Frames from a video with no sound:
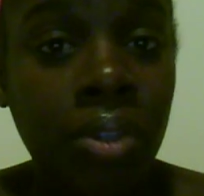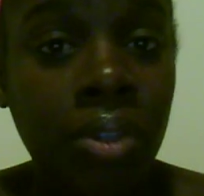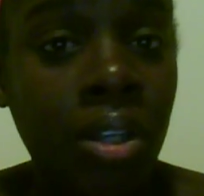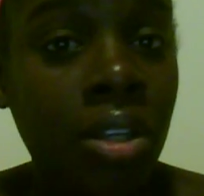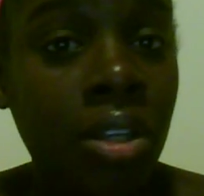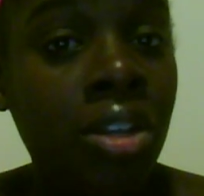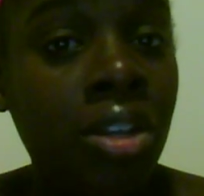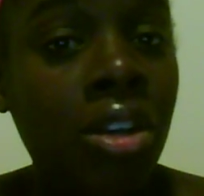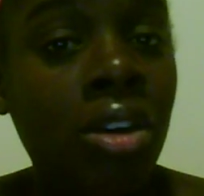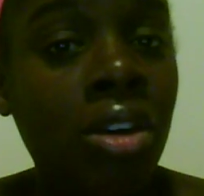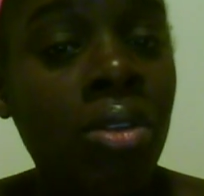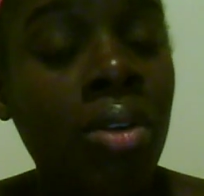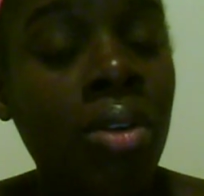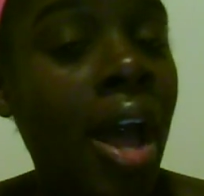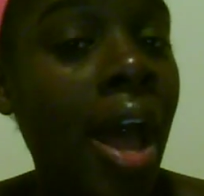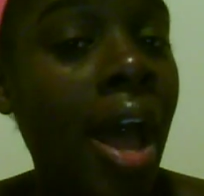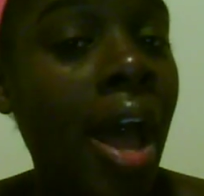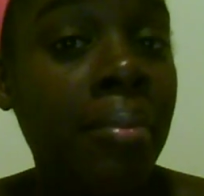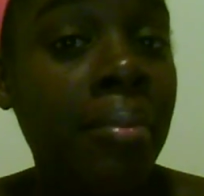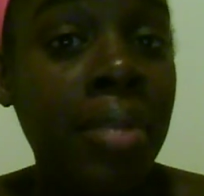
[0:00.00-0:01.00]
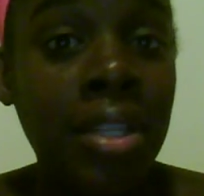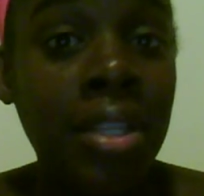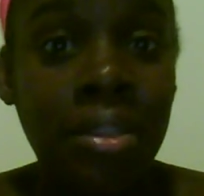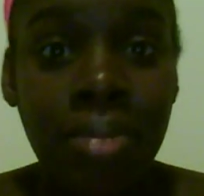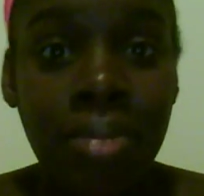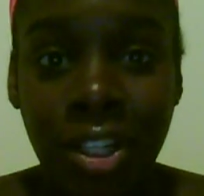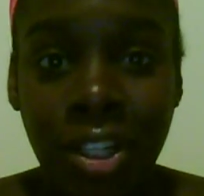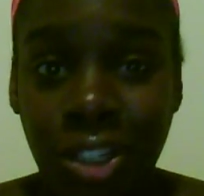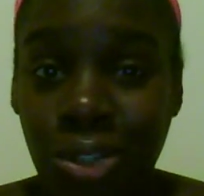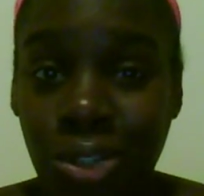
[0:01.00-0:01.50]
I miss
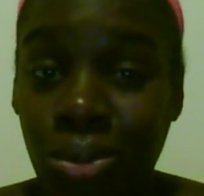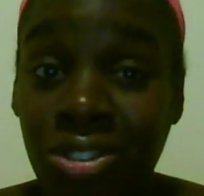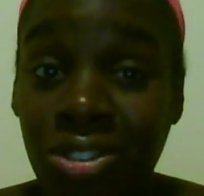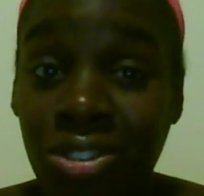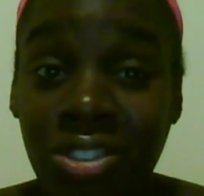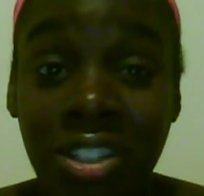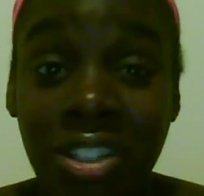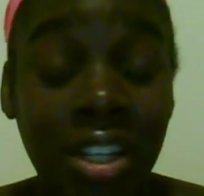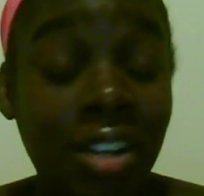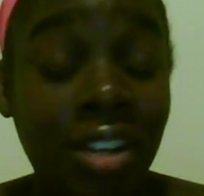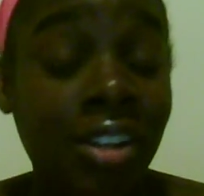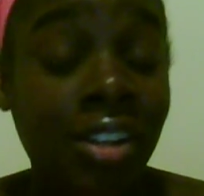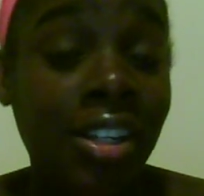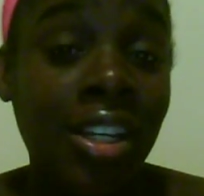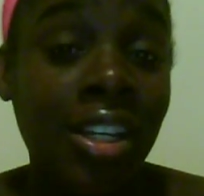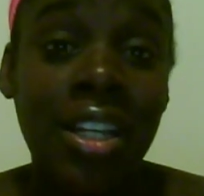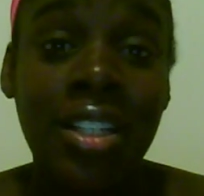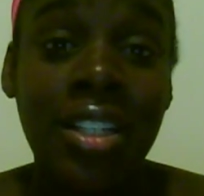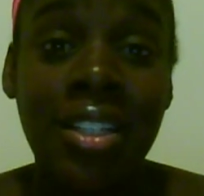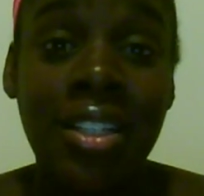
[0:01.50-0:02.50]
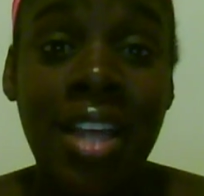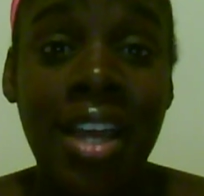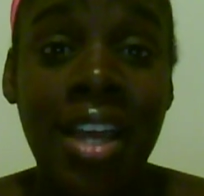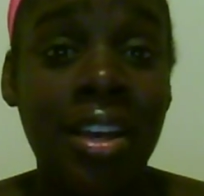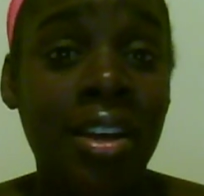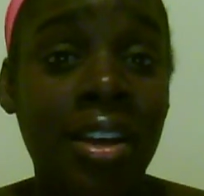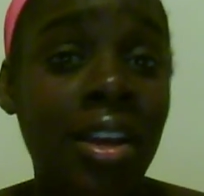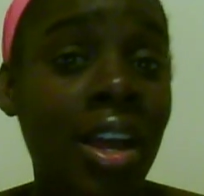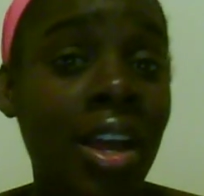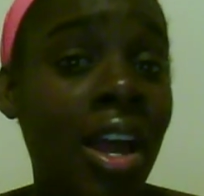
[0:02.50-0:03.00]
my children dearly. It's
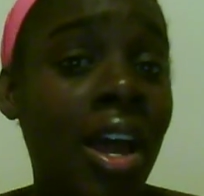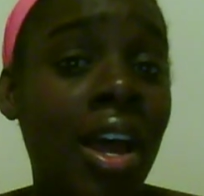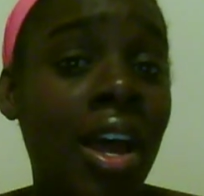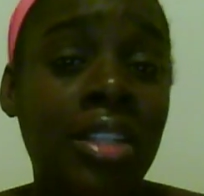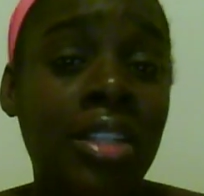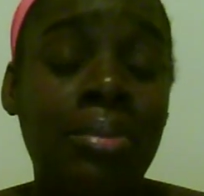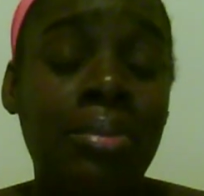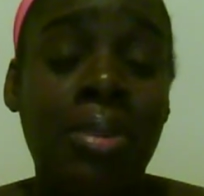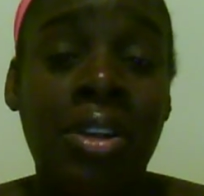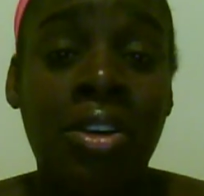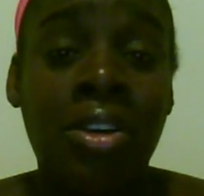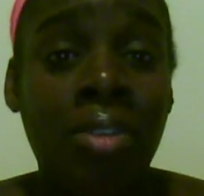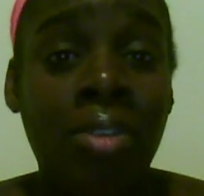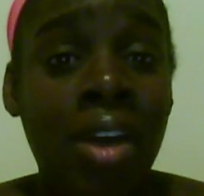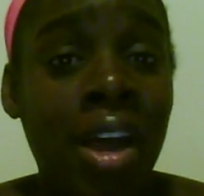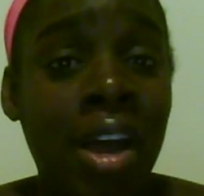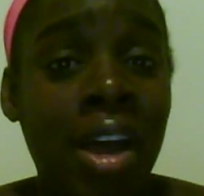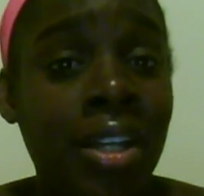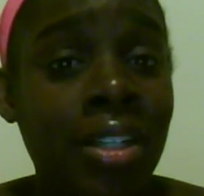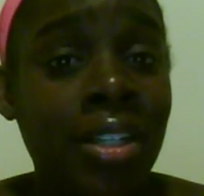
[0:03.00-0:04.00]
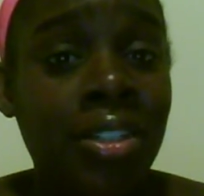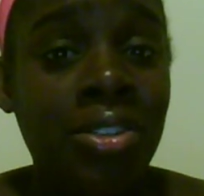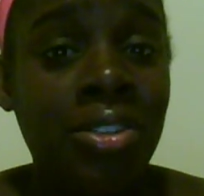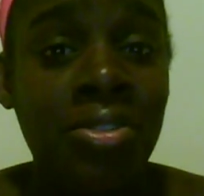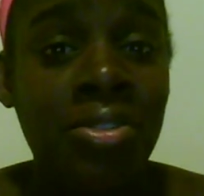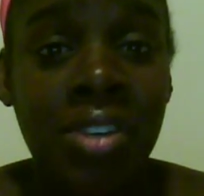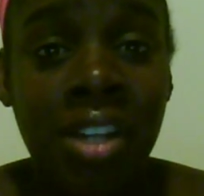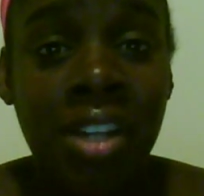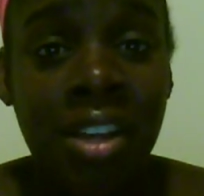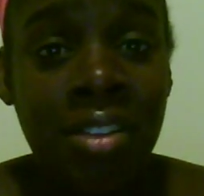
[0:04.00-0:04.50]
been a grind,
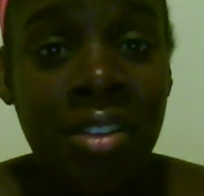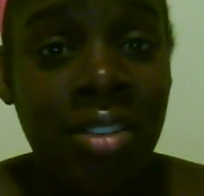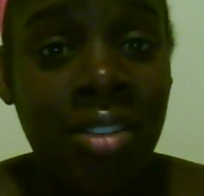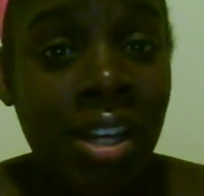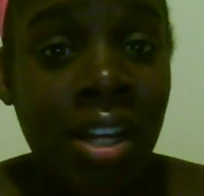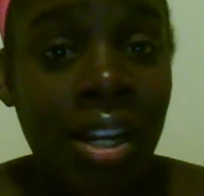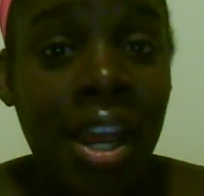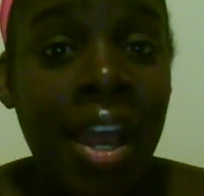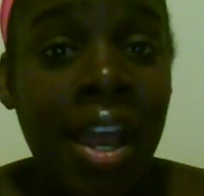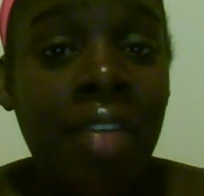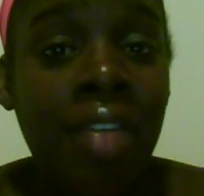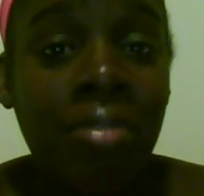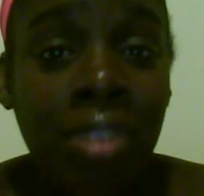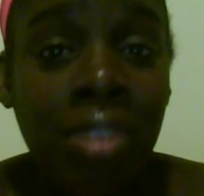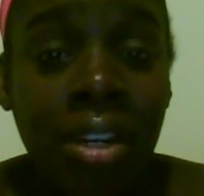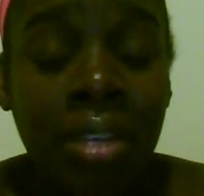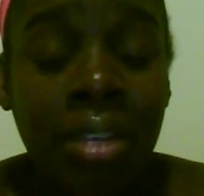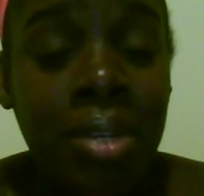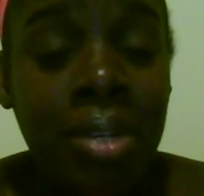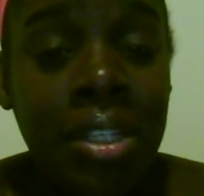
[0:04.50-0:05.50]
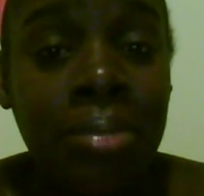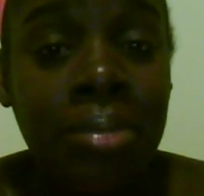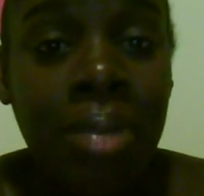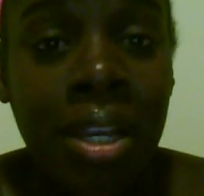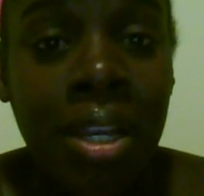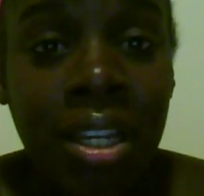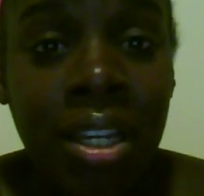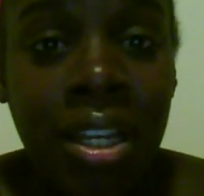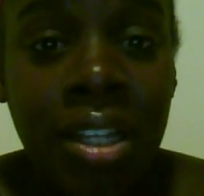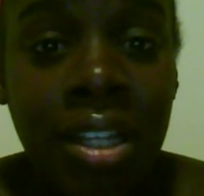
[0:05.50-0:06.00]
tooth and nail thing. Like, I really miss my
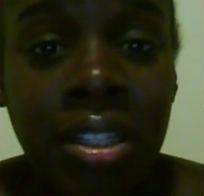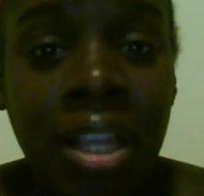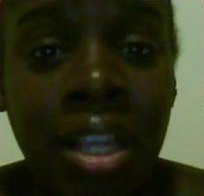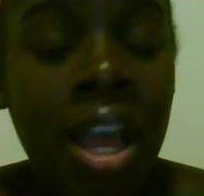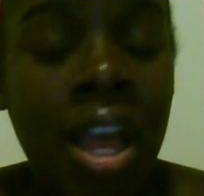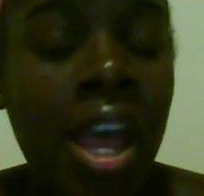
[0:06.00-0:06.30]
kids.